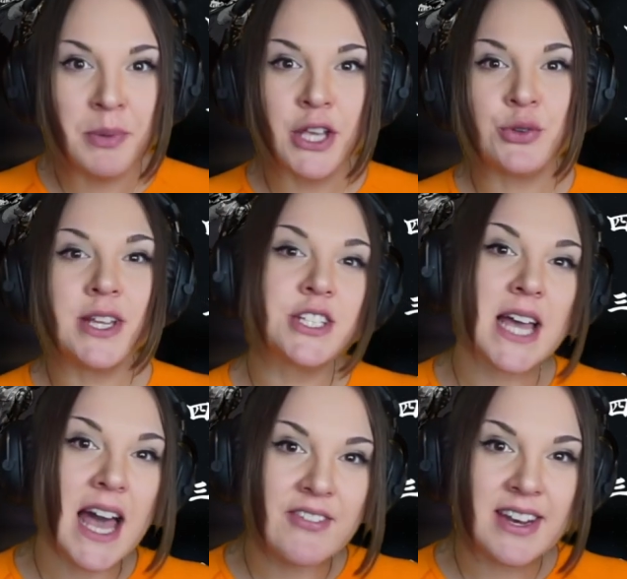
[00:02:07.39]
but you need to
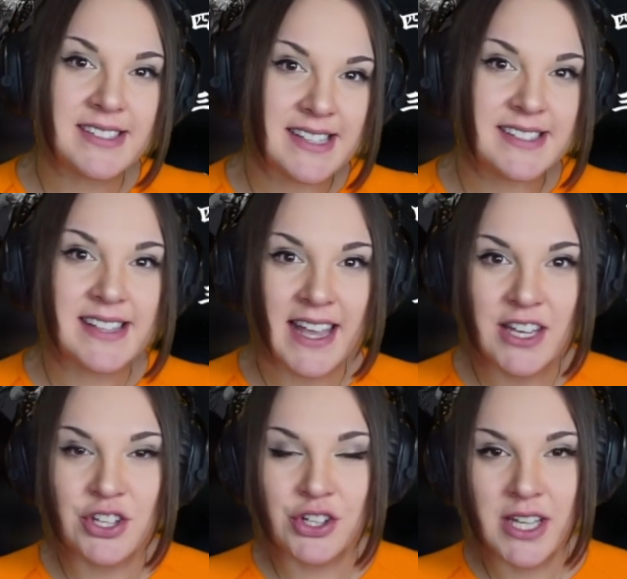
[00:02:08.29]
have it as a
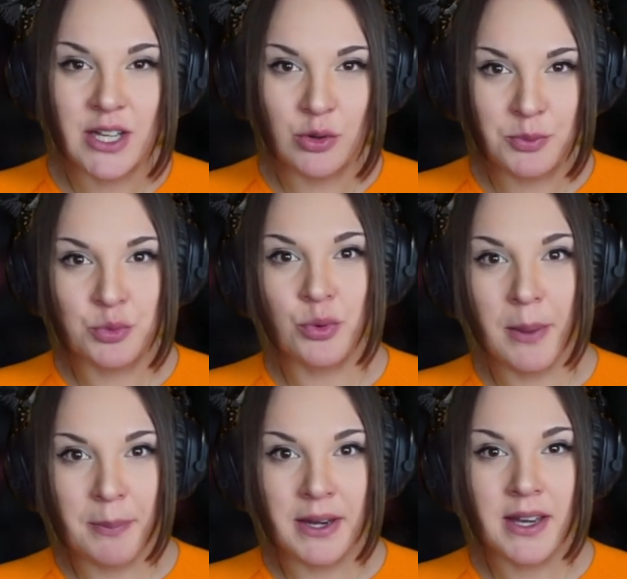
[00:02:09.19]
secondary equipped
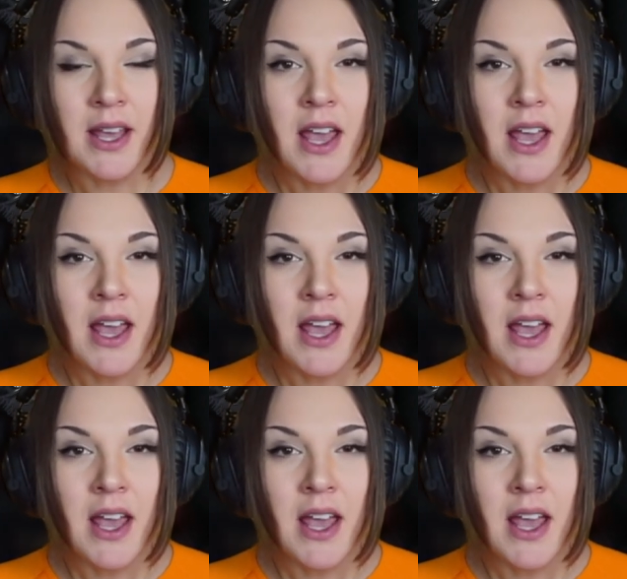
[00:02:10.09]
weapon.